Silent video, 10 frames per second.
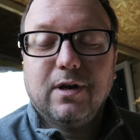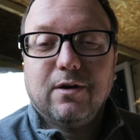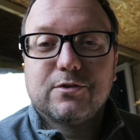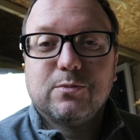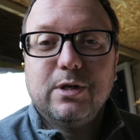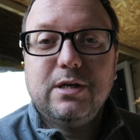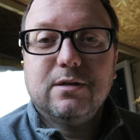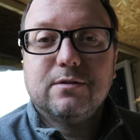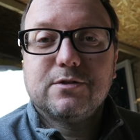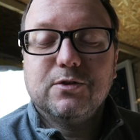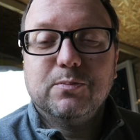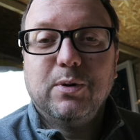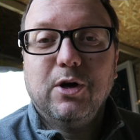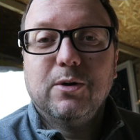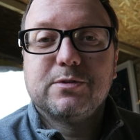last week.
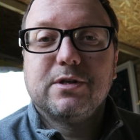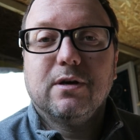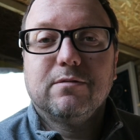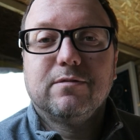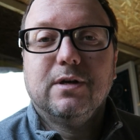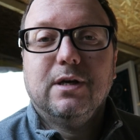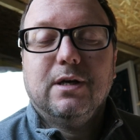Superb stuff.